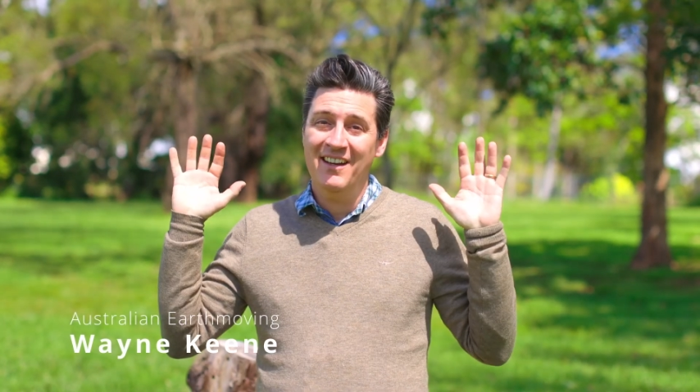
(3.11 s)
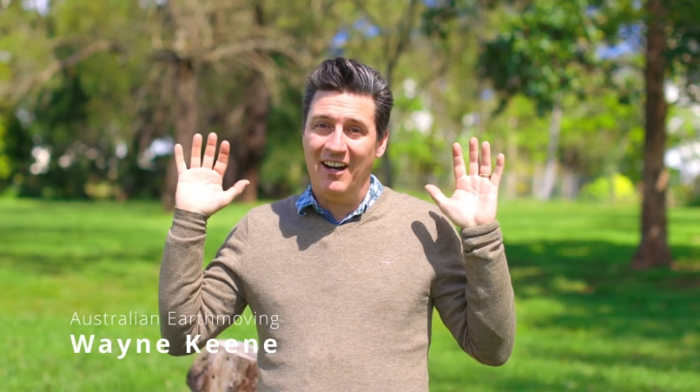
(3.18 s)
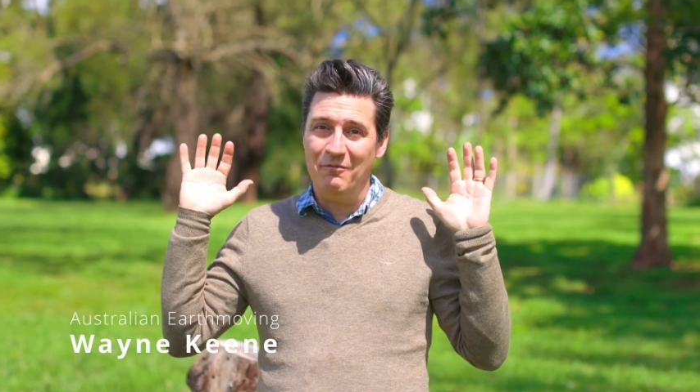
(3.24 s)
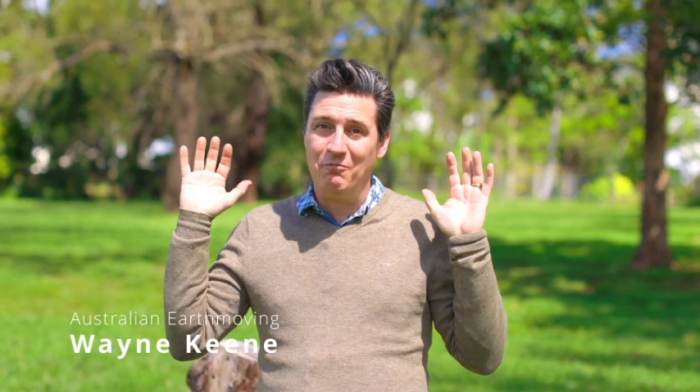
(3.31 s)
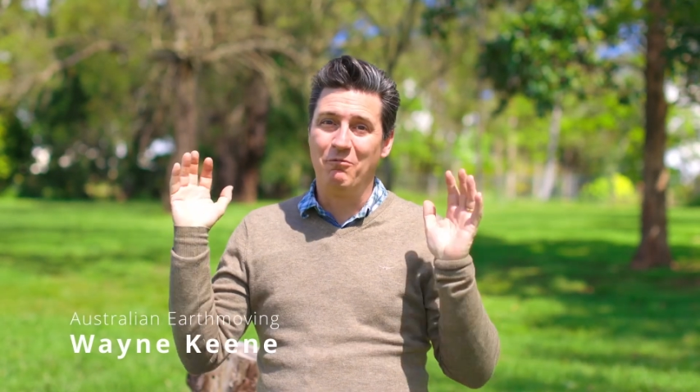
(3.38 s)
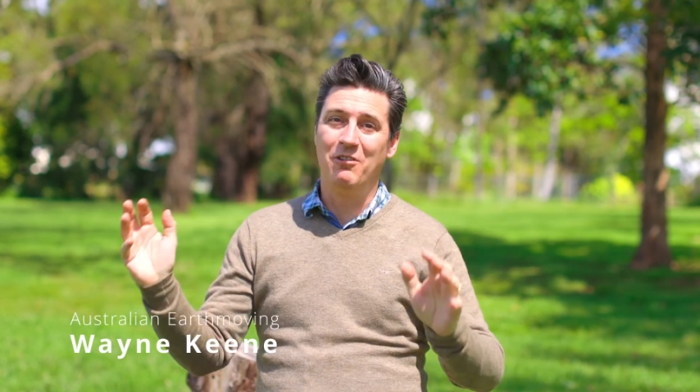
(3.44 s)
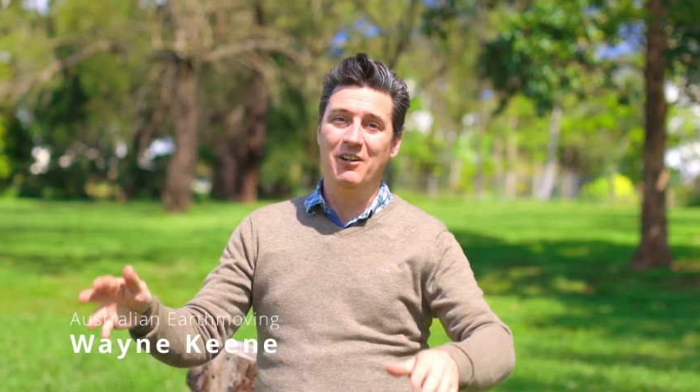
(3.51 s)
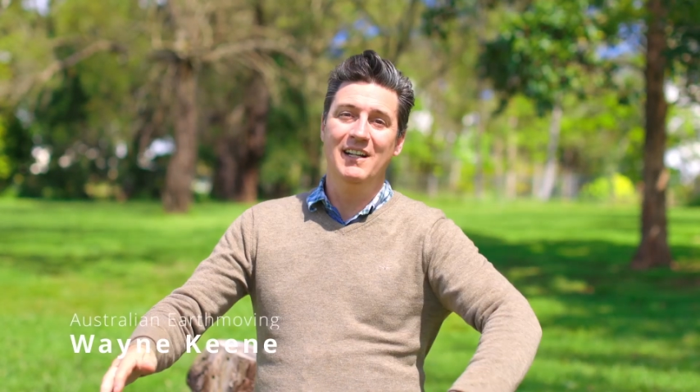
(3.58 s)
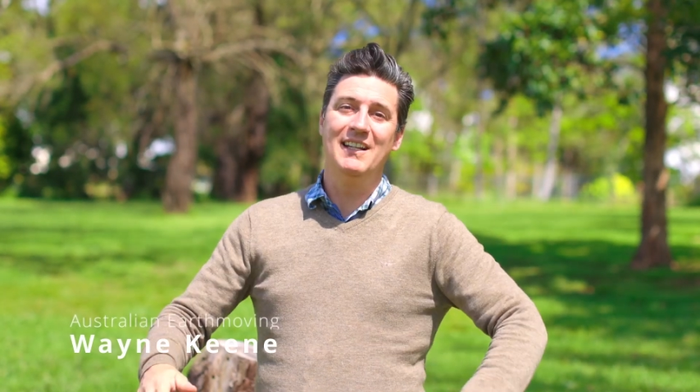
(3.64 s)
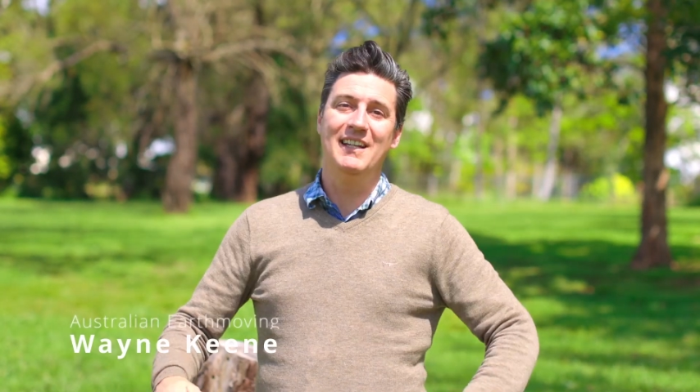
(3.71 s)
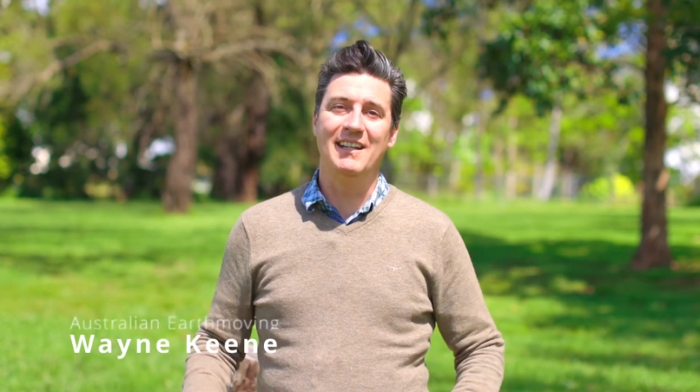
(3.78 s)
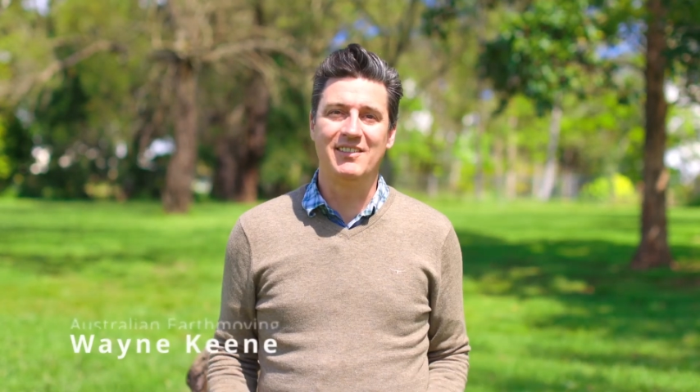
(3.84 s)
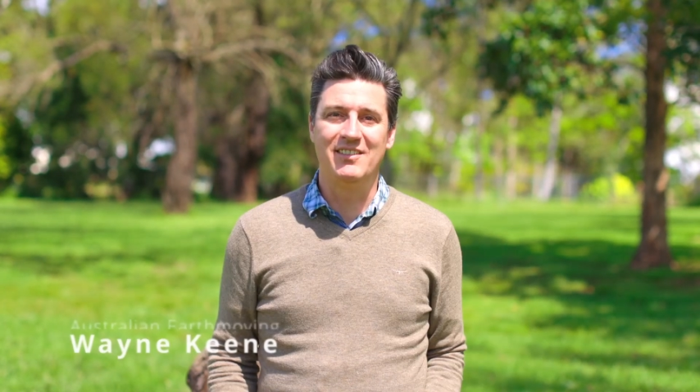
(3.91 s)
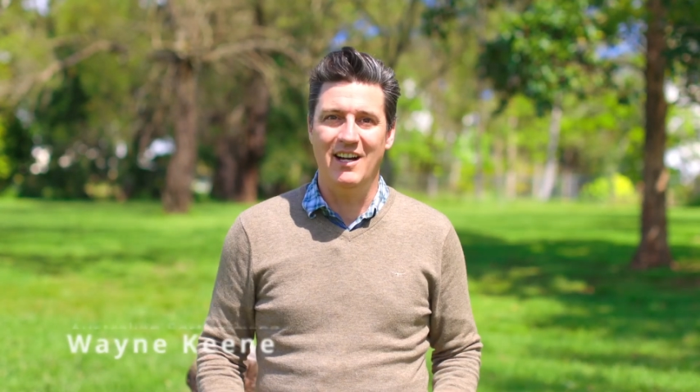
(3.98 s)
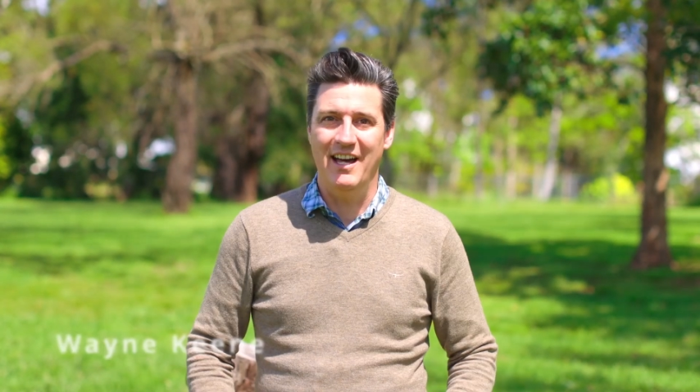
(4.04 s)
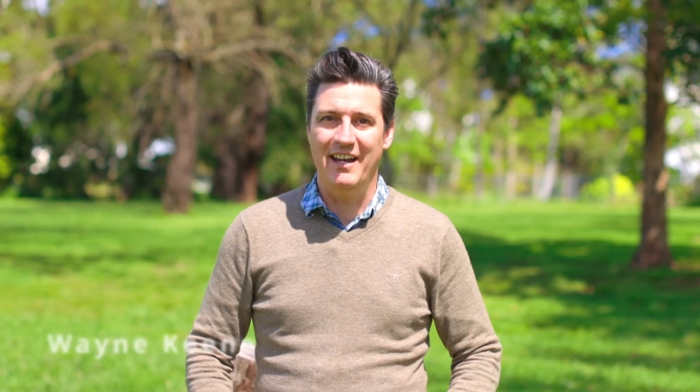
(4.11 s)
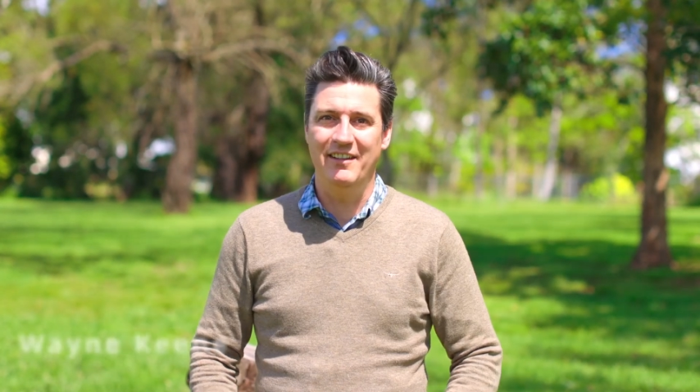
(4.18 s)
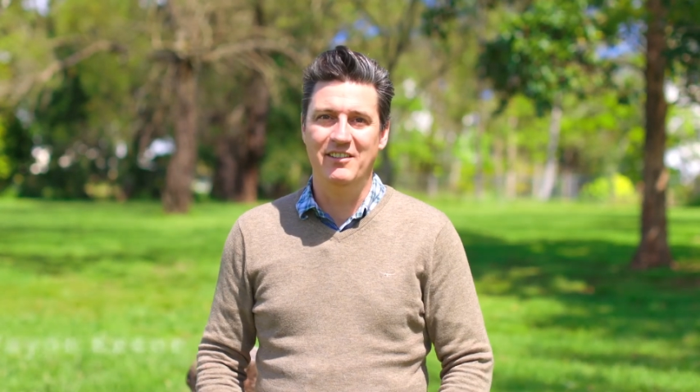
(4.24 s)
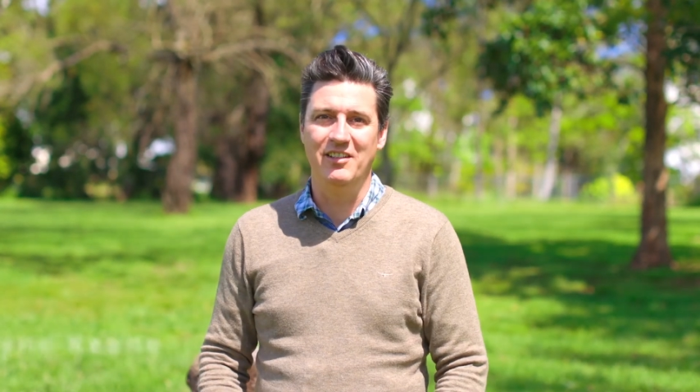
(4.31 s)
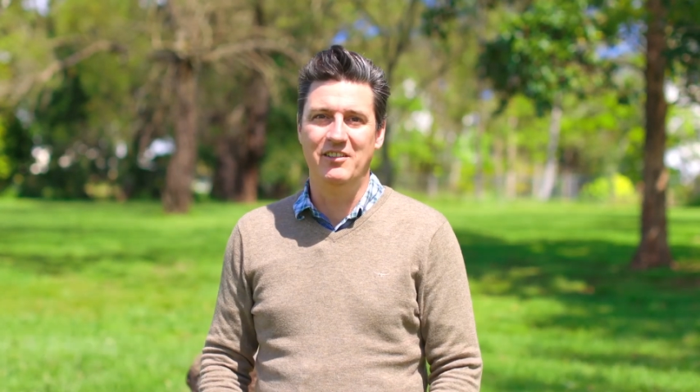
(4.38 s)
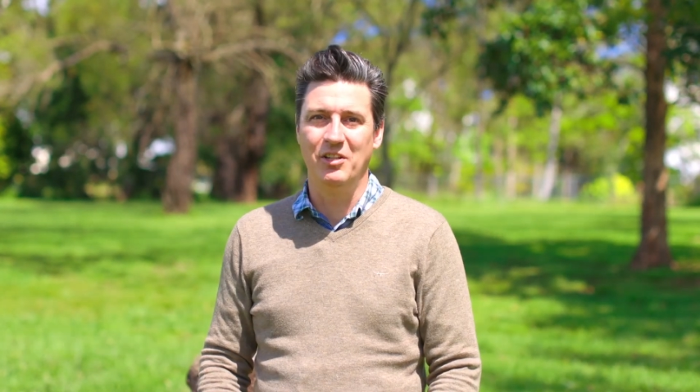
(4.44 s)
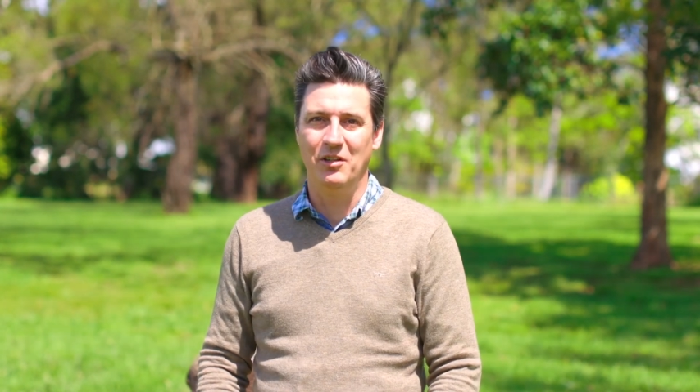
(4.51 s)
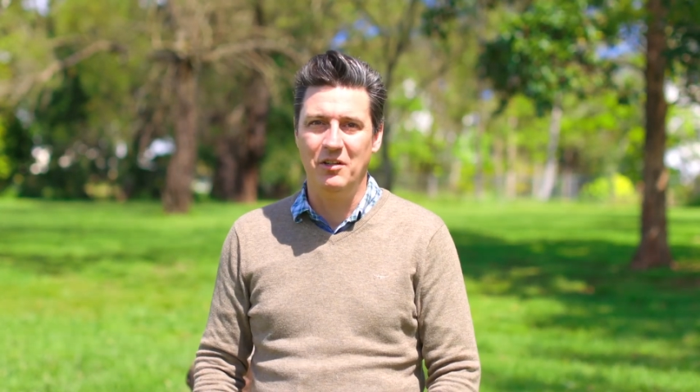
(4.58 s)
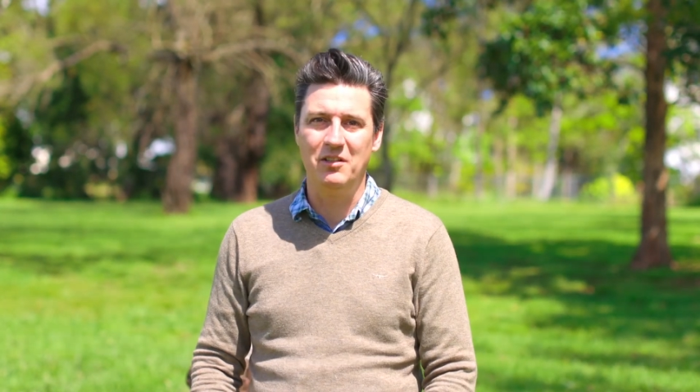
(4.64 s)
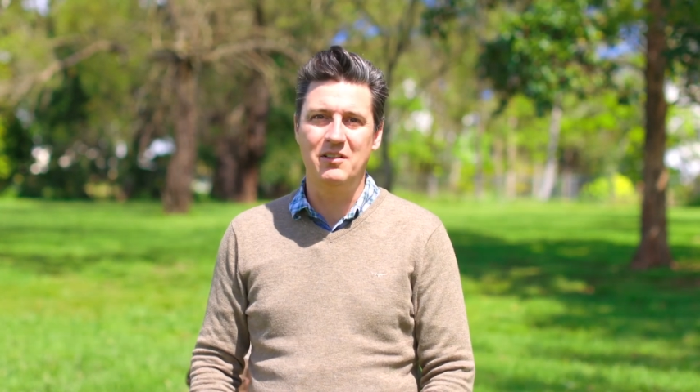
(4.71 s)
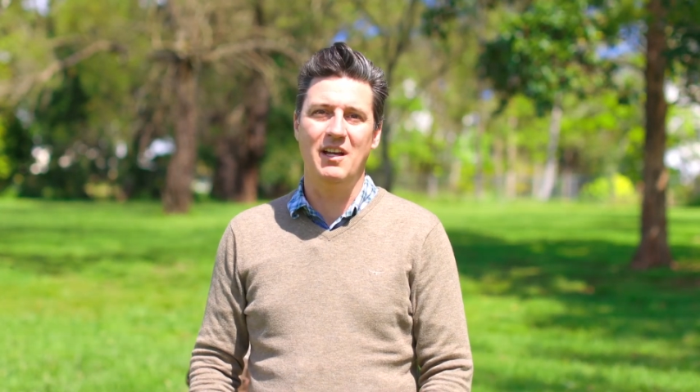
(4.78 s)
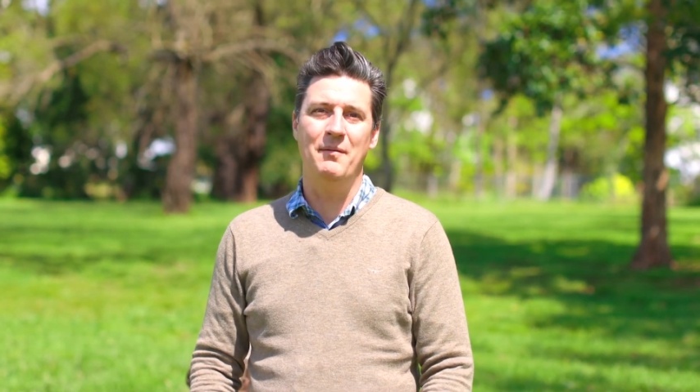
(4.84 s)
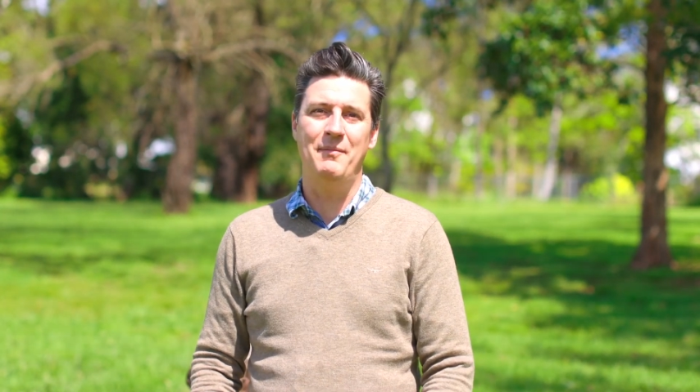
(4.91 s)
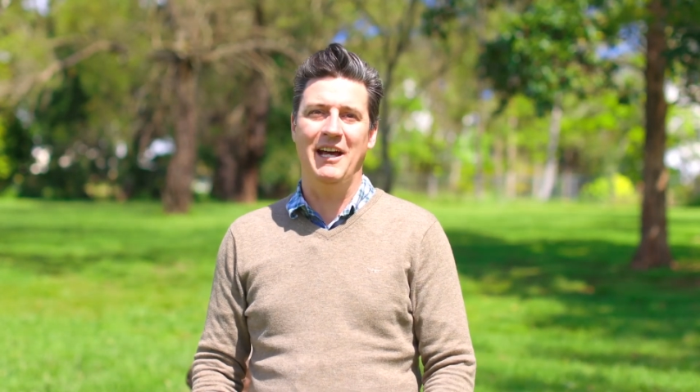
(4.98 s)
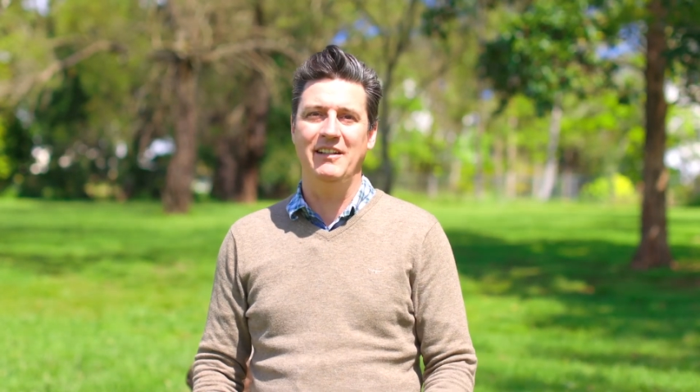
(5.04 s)
I'm really excited to
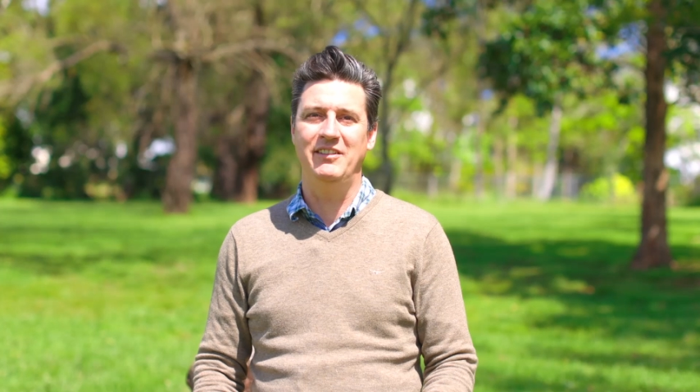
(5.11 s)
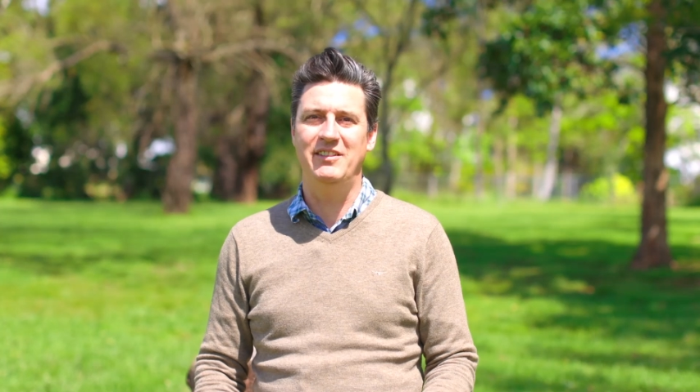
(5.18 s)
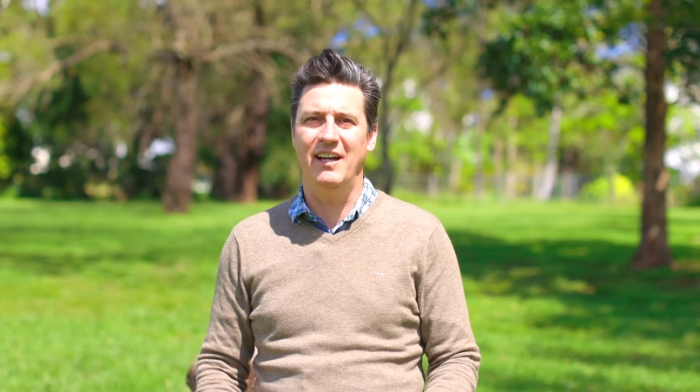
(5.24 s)
talk about